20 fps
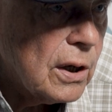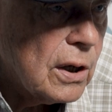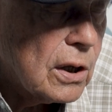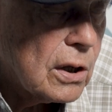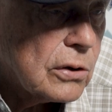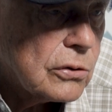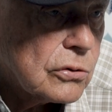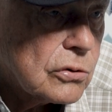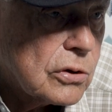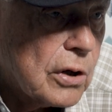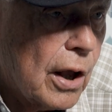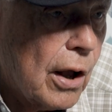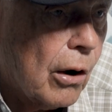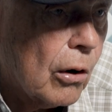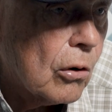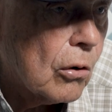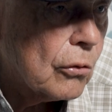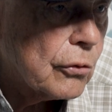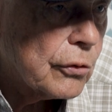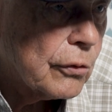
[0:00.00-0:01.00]
is
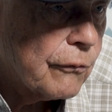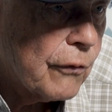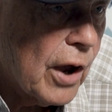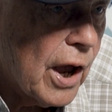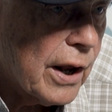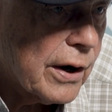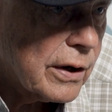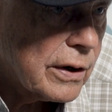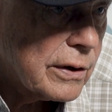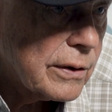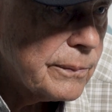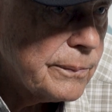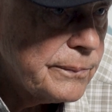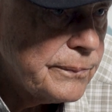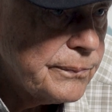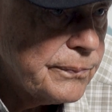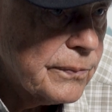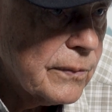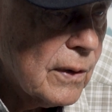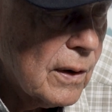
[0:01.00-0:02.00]
Elko, Nevada.
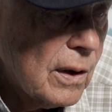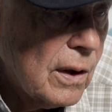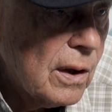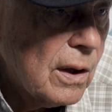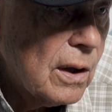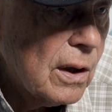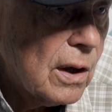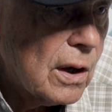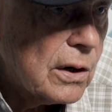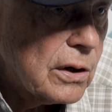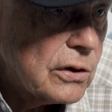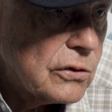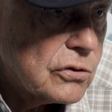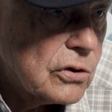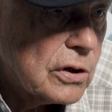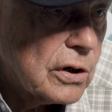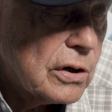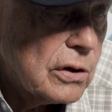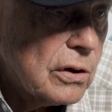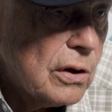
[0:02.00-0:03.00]
And he
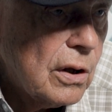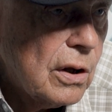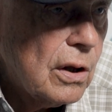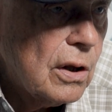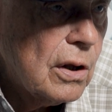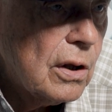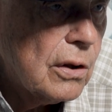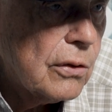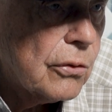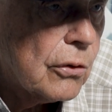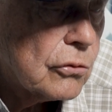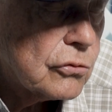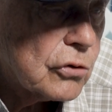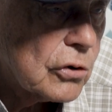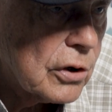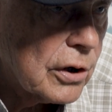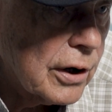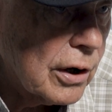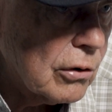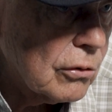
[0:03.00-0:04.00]
said, there's a
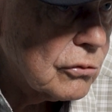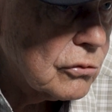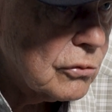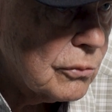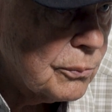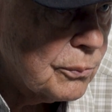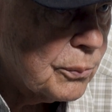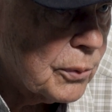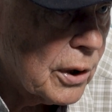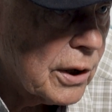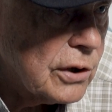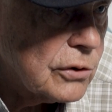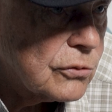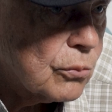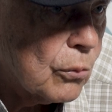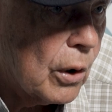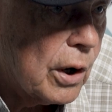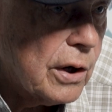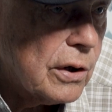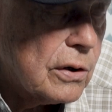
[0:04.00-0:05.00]
liquor place
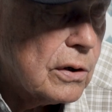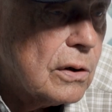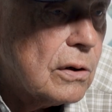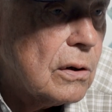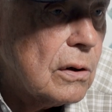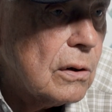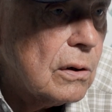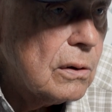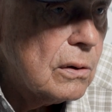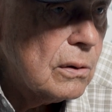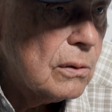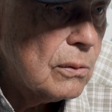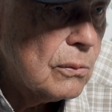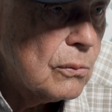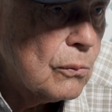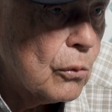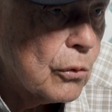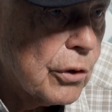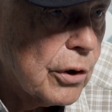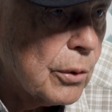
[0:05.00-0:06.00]
right
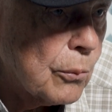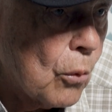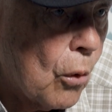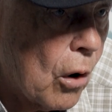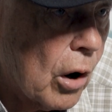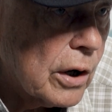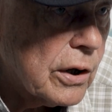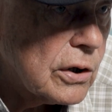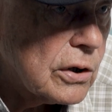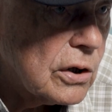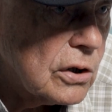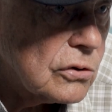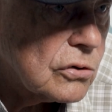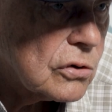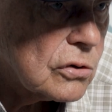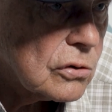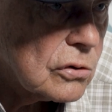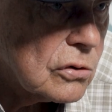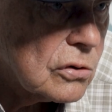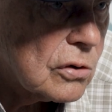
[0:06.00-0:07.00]
within walking
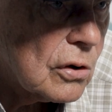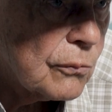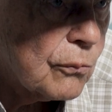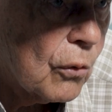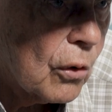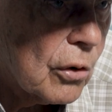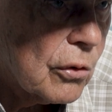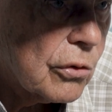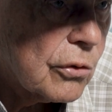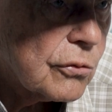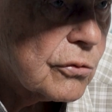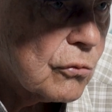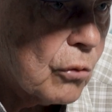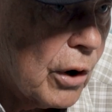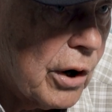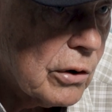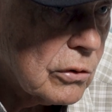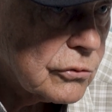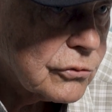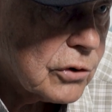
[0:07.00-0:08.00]
distance of where the
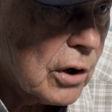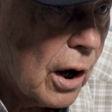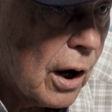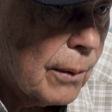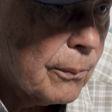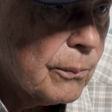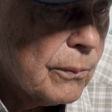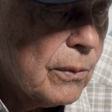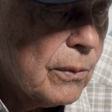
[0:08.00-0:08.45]
train will stop.